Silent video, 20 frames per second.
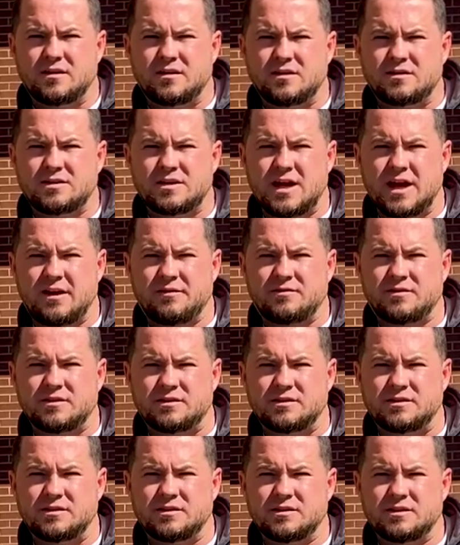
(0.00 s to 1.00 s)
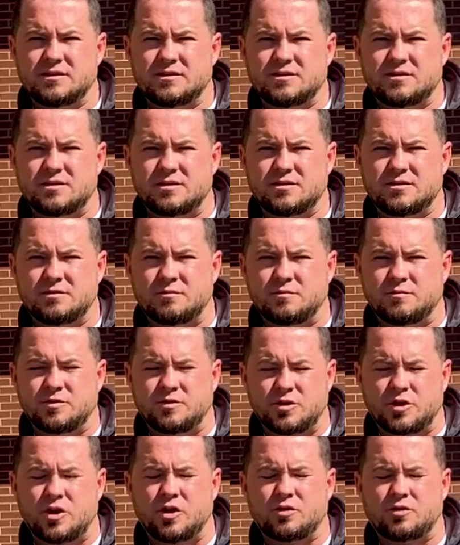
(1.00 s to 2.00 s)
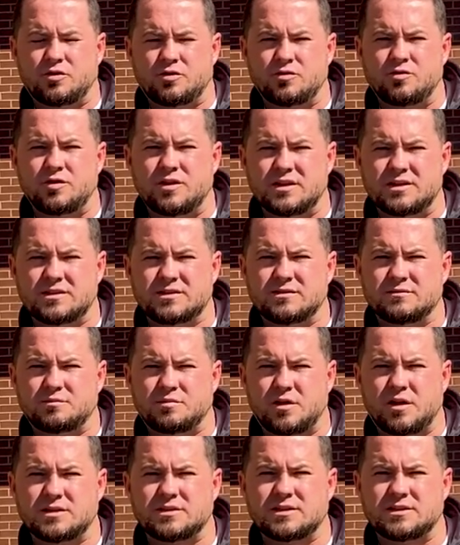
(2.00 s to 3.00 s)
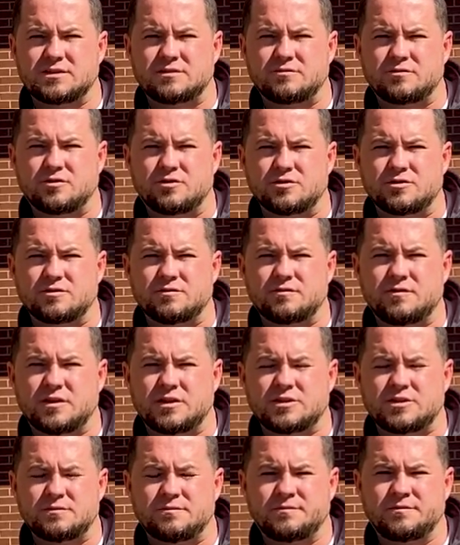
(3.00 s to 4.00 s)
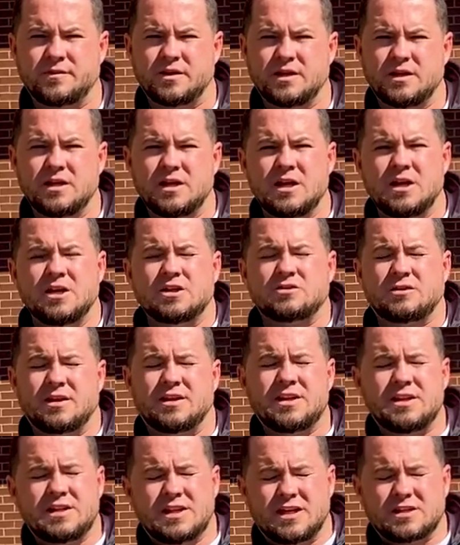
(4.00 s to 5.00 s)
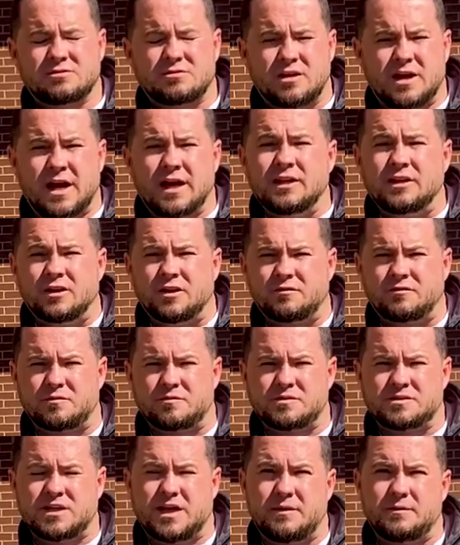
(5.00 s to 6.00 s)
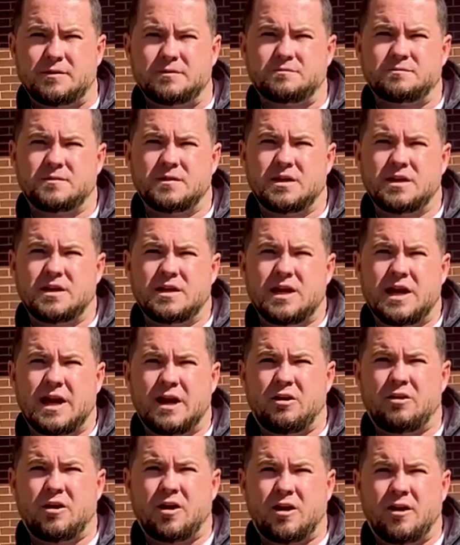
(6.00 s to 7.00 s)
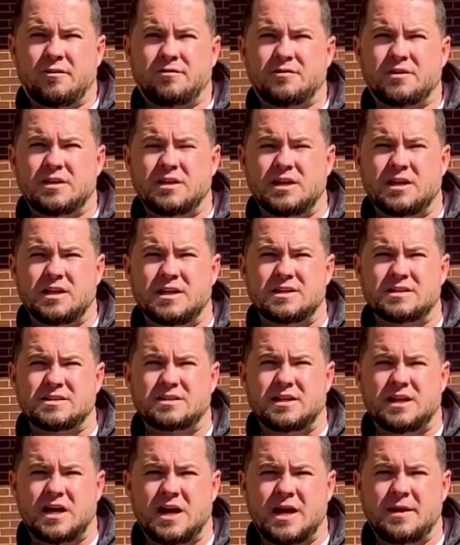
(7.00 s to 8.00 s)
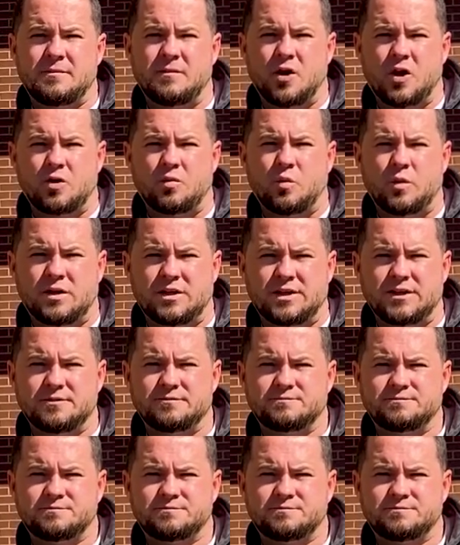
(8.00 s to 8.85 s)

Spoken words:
to have to go through this process of crucifixion. So I think that's what I learned from Simon. How often it is that I'm unwilling